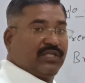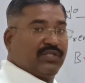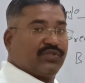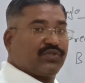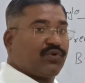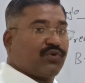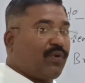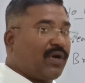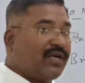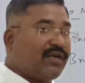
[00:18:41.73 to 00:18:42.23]

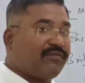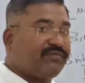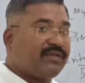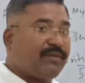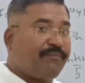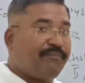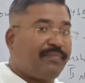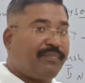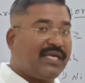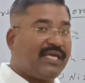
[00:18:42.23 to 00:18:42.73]
So one of
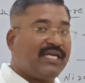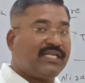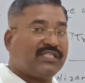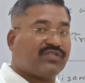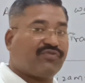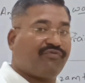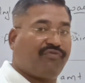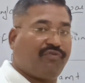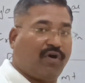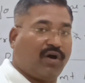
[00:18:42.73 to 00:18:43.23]
the
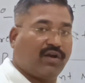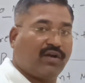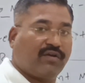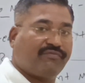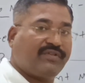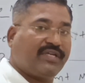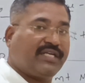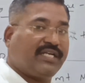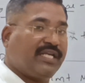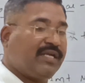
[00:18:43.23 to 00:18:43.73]
biggest fall of
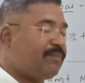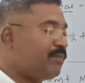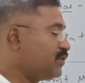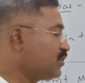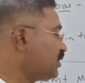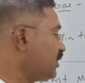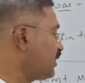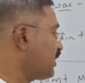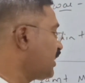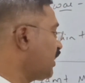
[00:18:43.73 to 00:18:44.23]
the Tipu
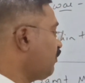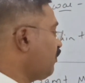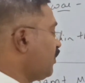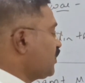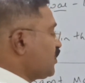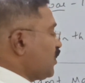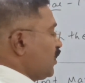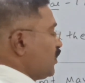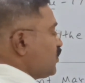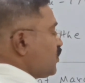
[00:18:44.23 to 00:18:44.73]
Sultan was
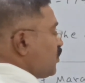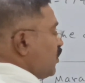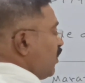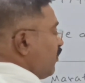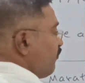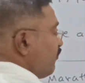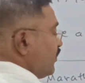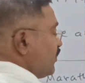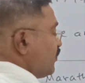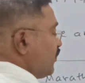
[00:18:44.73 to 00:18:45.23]
also
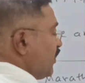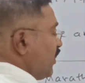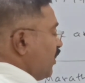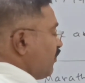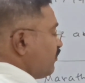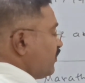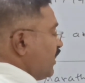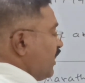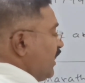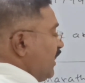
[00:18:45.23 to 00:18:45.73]
of which one?
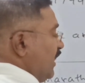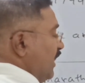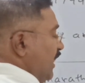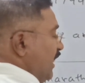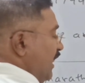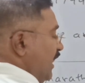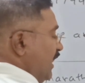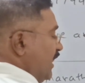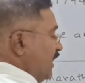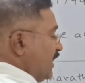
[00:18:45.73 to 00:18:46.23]
Of the
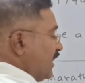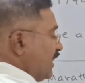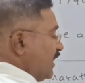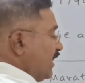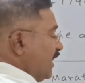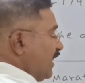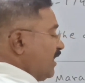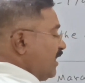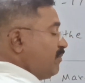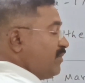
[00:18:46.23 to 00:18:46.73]
internal
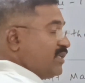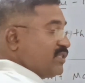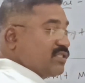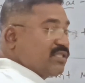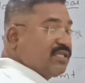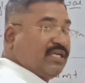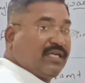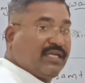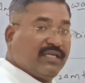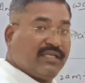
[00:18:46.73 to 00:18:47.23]

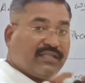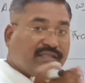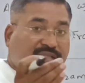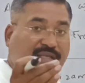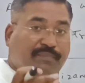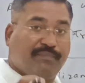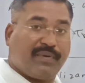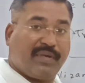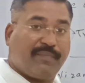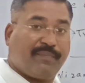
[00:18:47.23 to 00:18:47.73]
enemies,
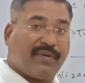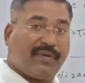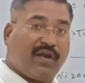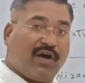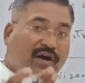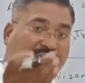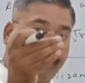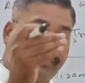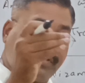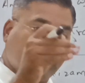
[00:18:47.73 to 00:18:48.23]
the people
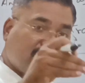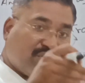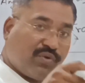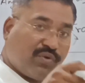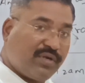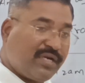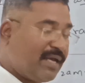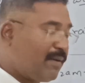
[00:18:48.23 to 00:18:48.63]
of his own